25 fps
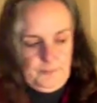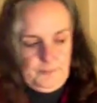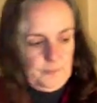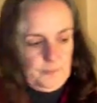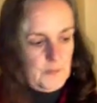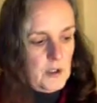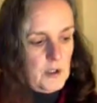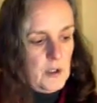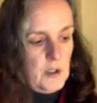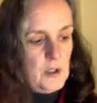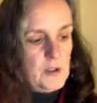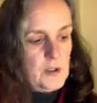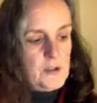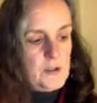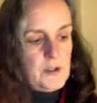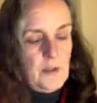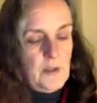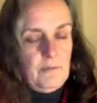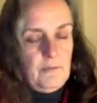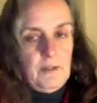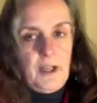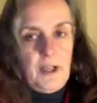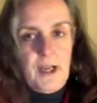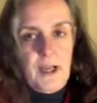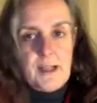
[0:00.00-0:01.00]
So relax
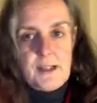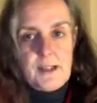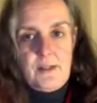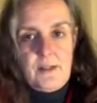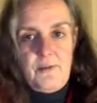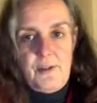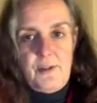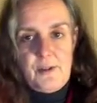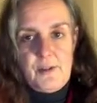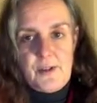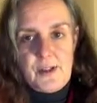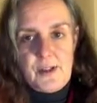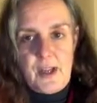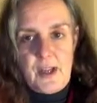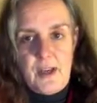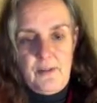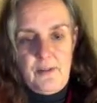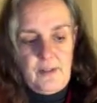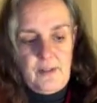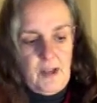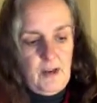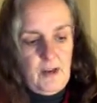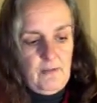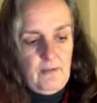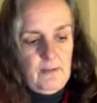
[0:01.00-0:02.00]
and feel safe, get
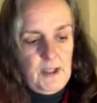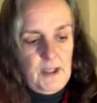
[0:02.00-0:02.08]
rid,